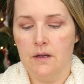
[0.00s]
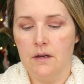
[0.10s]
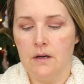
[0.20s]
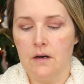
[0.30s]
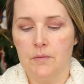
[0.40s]

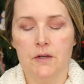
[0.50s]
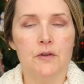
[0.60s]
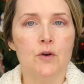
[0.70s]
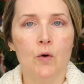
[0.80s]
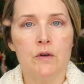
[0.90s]
But if you
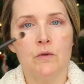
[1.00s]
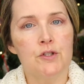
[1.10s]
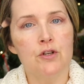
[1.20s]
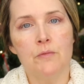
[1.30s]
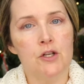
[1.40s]
go in with
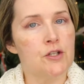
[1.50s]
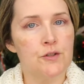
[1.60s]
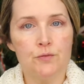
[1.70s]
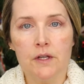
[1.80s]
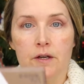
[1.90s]
too much, it's
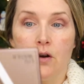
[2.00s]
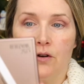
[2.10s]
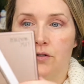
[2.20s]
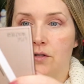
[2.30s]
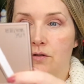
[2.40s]
really
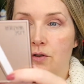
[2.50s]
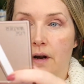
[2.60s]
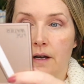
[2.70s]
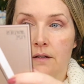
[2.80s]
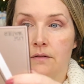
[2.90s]
hard to try
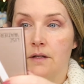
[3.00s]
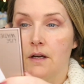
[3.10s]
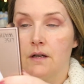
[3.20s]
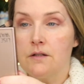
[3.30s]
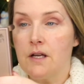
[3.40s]
and
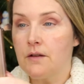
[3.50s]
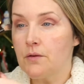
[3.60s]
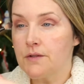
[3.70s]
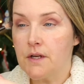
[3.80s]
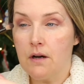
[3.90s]
take
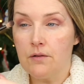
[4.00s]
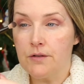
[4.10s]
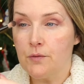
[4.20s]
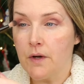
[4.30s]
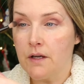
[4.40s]
those colors
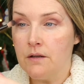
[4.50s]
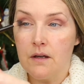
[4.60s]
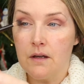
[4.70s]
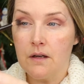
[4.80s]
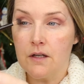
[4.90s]
away.
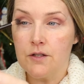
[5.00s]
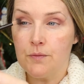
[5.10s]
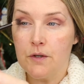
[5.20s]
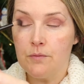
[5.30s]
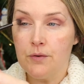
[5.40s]
And I just
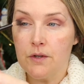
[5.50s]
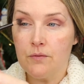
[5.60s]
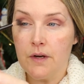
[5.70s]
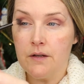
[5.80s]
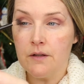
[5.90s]
want to put it
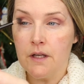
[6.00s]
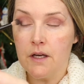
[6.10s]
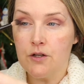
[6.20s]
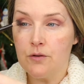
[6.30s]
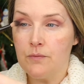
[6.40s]
right on
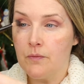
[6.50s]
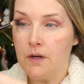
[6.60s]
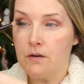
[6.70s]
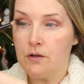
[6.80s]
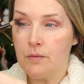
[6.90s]
the
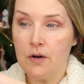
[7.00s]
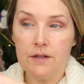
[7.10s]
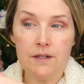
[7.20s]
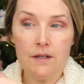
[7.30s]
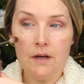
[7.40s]
outer part.
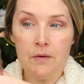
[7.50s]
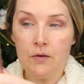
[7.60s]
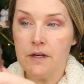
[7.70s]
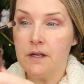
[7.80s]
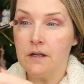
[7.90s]
See, I'm
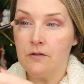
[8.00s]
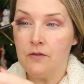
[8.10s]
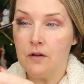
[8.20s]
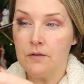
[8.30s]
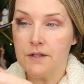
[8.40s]
already getting
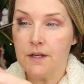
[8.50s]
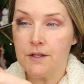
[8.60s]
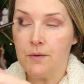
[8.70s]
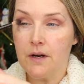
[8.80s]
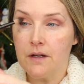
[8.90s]
fallouts. That's
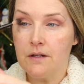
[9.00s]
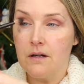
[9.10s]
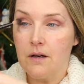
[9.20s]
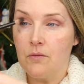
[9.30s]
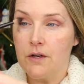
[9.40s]
why
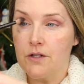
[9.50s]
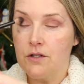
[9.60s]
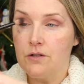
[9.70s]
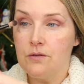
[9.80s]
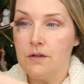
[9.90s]
I wanted to
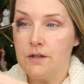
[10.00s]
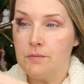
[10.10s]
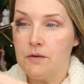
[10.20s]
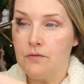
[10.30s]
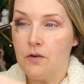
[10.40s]
do this
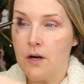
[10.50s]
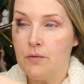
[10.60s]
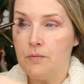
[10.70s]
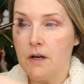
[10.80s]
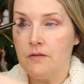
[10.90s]
before I
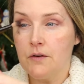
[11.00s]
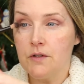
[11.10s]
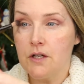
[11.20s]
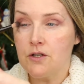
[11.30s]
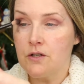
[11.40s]
put my
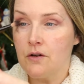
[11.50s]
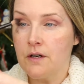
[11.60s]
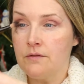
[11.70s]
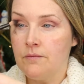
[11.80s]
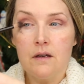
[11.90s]
foundation
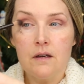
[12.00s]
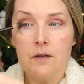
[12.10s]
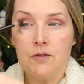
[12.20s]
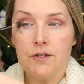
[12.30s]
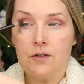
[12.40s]
on. And I'm
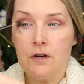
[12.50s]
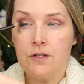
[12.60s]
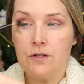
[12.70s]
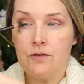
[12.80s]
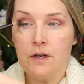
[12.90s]
just
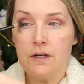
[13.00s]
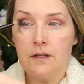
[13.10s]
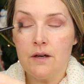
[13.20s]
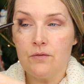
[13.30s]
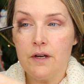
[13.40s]
concentrating
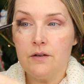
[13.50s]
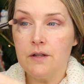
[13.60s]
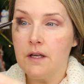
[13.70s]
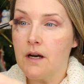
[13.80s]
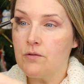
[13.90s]
that right on
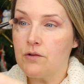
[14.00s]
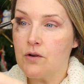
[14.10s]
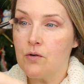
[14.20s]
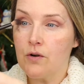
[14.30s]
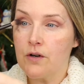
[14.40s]
the outer
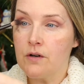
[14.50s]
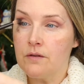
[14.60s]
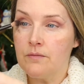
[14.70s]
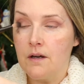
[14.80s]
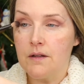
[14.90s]
corner.
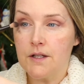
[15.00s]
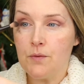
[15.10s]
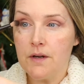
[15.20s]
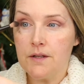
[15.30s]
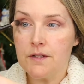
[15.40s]
And that's
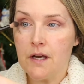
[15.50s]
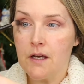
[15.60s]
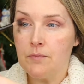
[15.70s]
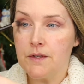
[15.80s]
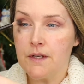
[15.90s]
why this
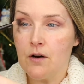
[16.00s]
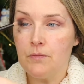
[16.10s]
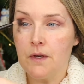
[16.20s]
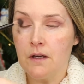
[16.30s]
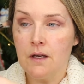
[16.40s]
tape is
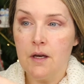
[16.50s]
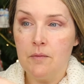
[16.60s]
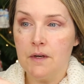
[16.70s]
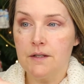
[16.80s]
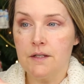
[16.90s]
helping,
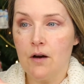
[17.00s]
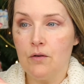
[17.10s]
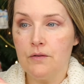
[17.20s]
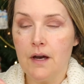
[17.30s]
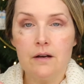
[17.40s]
because now
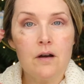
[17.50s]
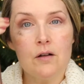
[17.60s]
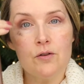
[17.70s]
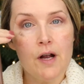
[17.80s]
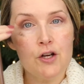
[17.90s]
that
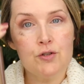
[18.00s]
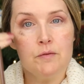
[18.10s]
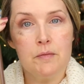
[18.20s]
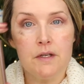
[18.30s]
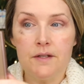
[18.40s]
color actually
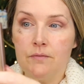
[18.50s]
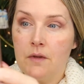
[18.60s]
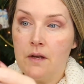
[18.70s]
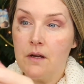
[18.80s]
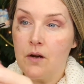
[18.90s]
be
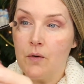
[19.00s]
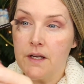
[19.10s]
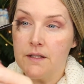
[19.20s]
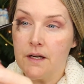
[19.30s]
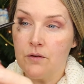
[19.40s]
going
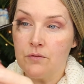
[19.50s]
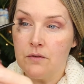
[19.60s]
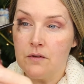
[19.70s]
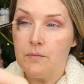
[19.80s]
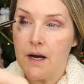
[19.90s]
down
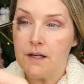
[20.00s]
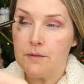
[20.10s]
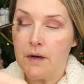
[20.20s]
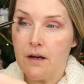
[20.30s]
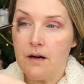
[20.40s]
past
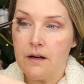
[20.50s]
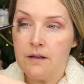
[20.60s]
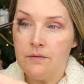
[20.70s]
my eye.